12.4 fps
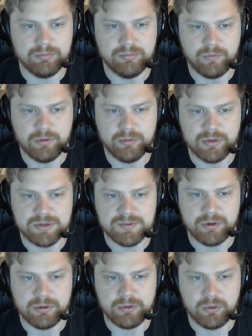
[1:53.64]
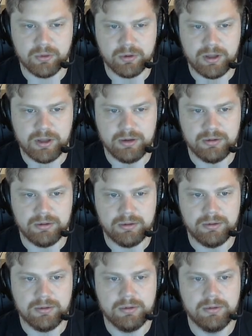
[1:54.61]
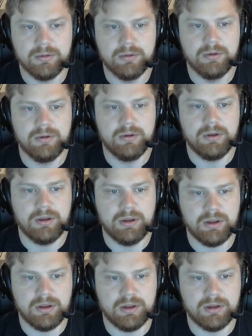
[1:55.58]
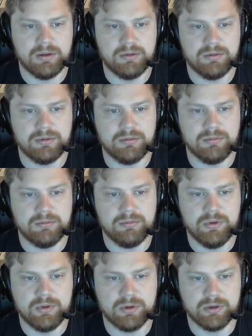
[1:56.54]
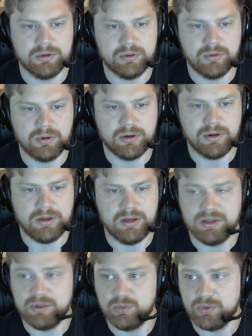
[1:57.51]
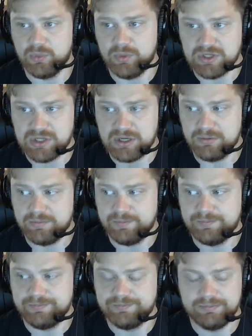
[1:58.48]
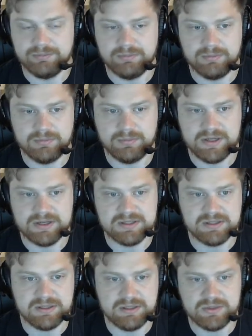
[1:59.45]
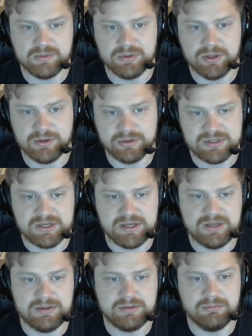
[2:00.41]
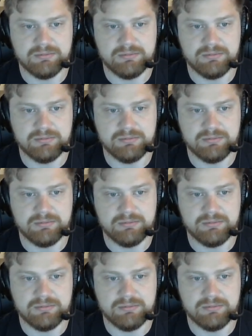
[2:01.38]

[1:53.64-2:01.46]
for the most part, ignore head, and you can ignore anything with we shadow. That is a link to another site.